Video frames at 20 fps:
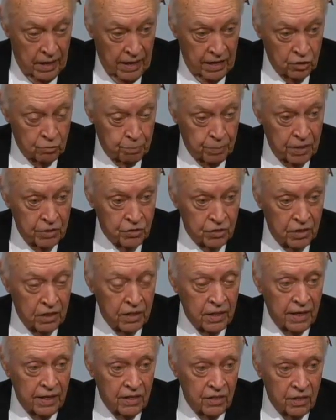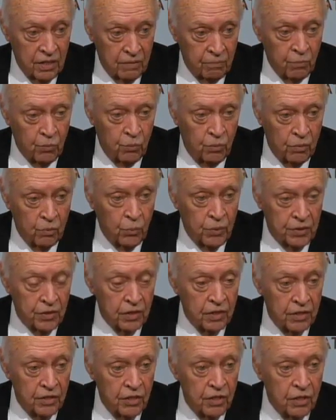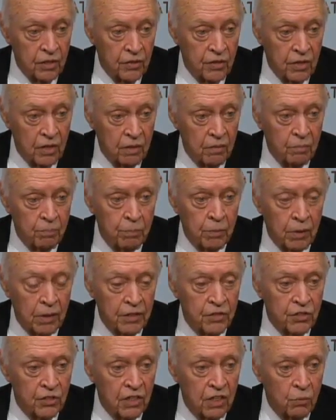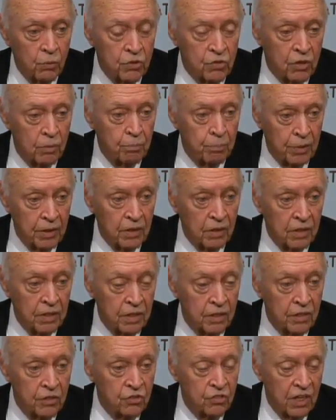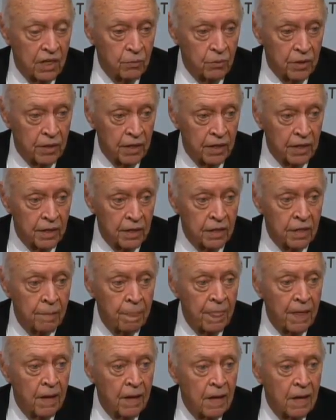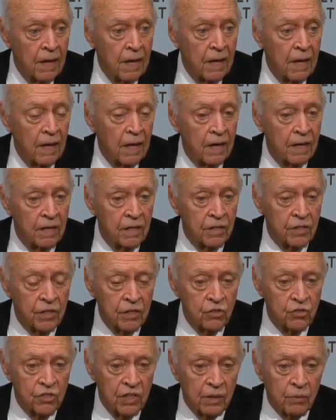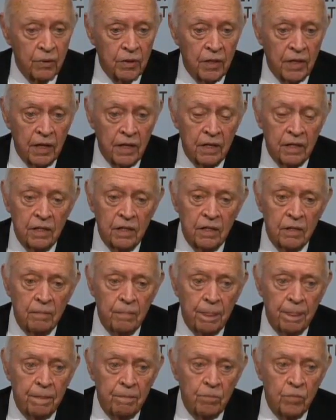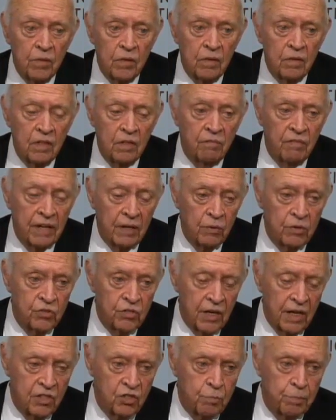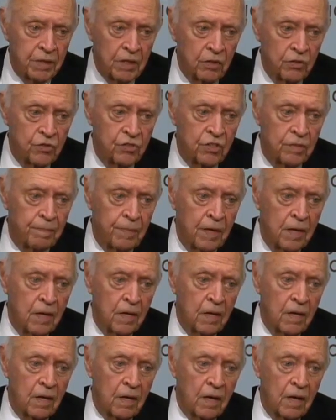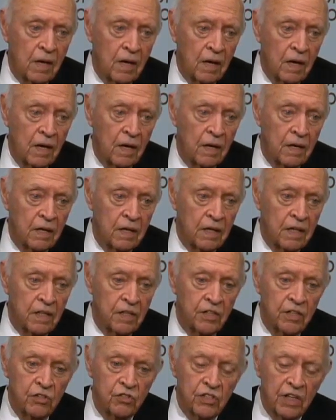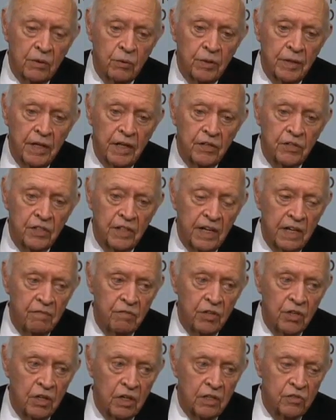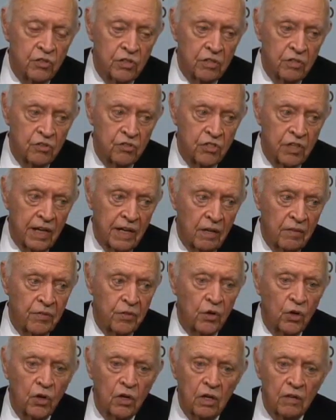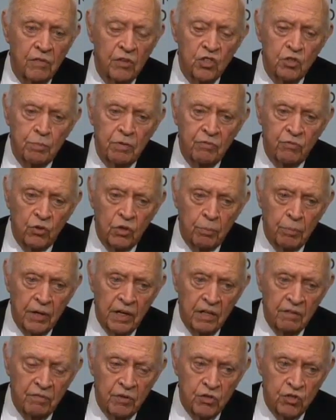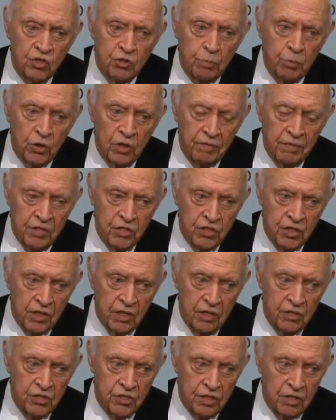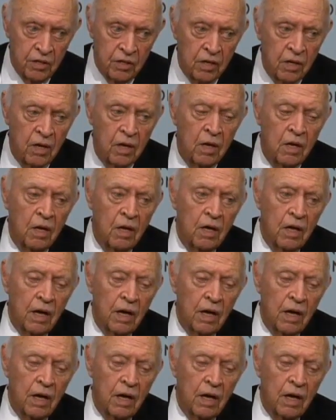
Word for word: as president, and the, within a year, the military was completely desegregated. Uh, he desegregated the veterans' hospitals. Uh, he desegregated the Navy Yards in the South. All of this before Brown versus Board of Education.